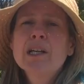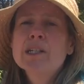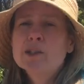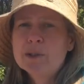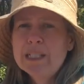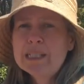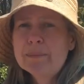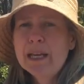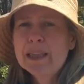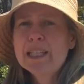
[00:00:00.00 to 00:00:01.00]
So you need to
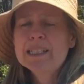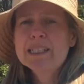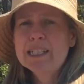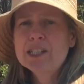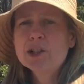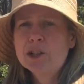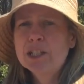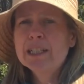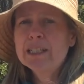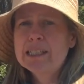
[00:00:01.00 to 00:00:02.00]
plant this nice and
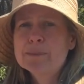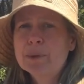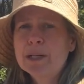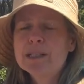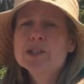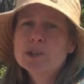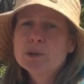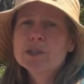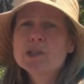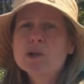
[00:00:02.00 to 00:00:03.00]
early in the spring, as soon
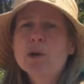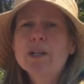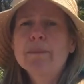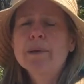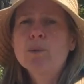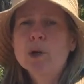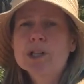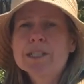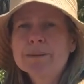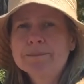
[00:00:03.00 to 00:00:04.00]
as the soil can be worked.